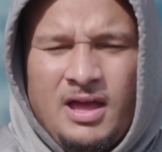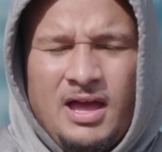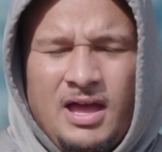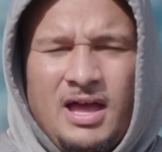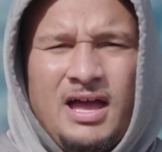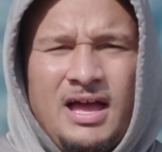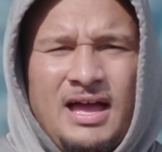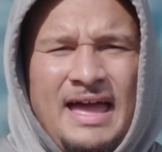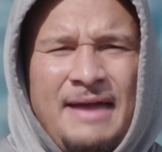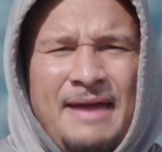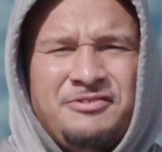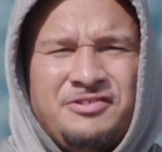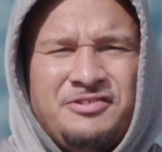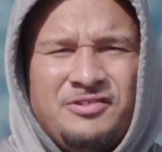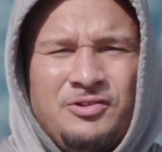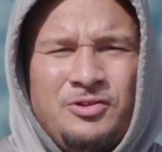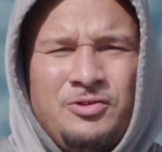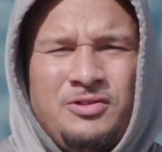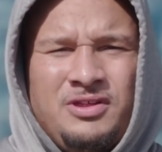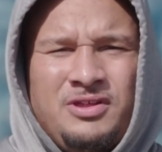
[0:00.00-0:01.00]
Uh,
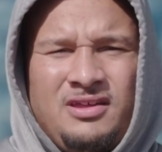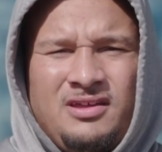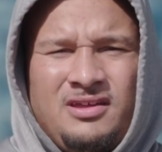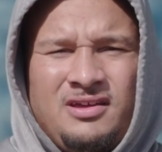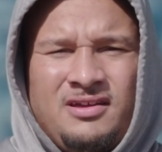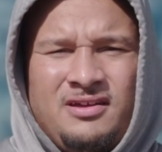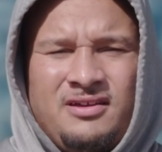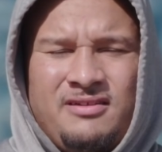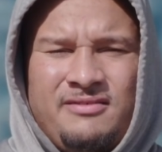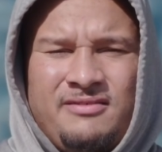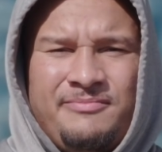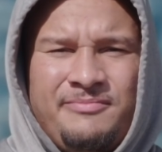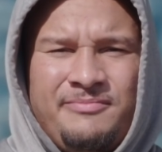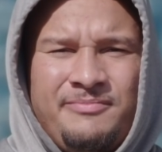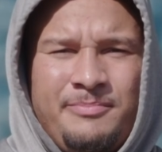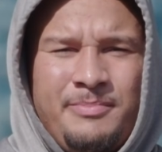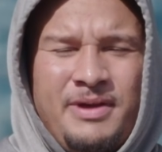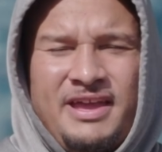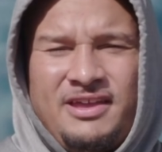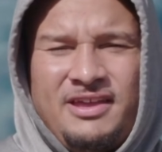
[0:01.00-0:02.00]
absolutely, um,
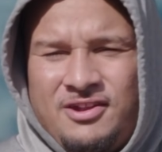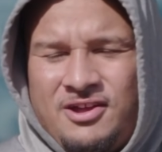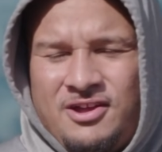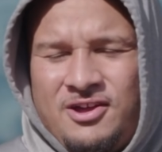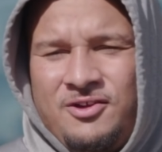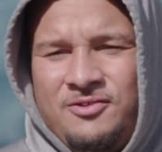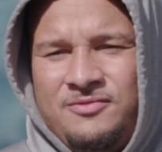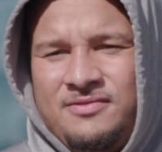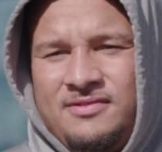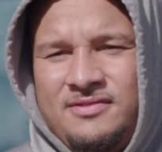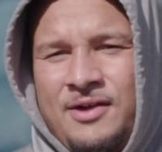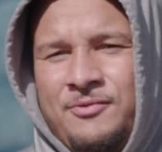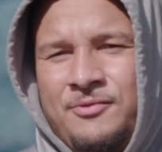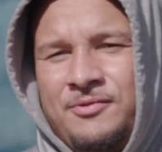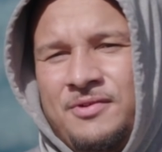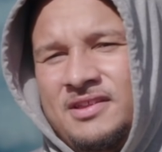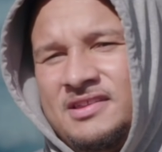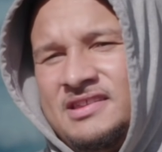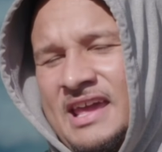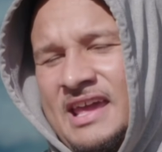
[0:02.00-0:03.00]
but you know I
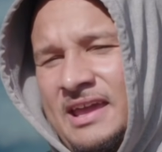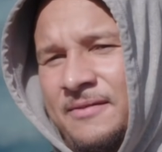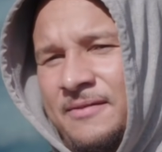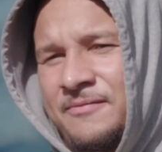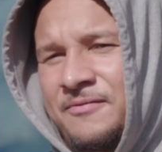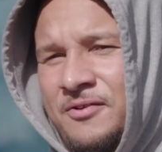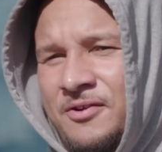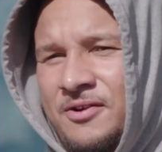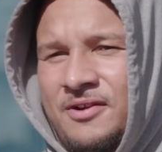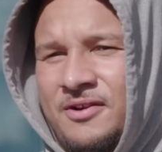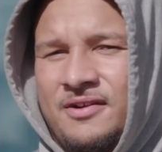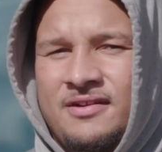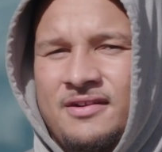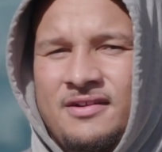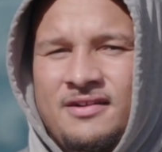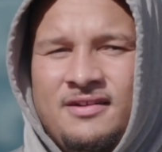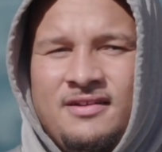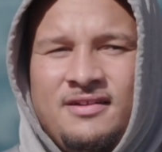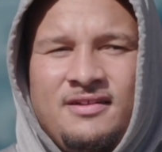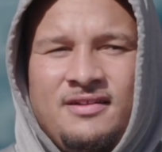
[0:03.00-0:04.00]
wouldn't take it for
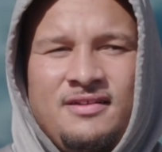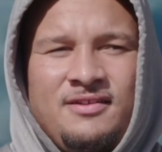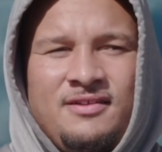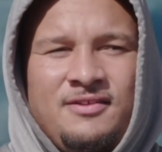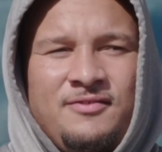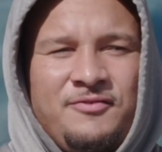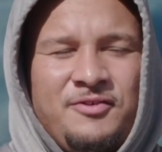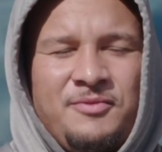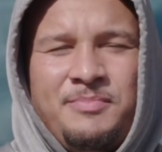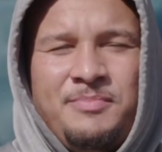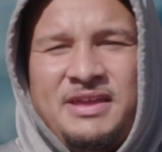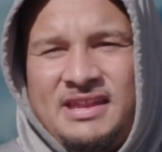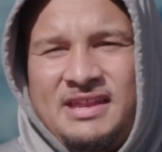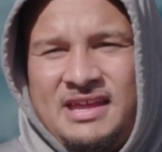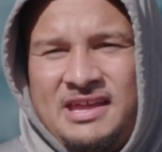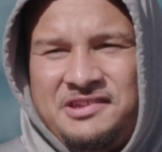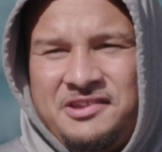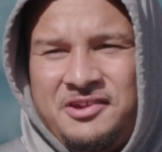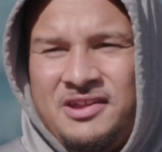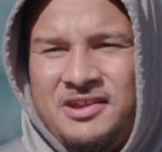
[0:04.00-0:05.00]
for being
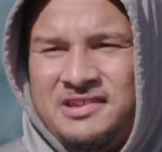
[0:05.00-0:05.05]
easier.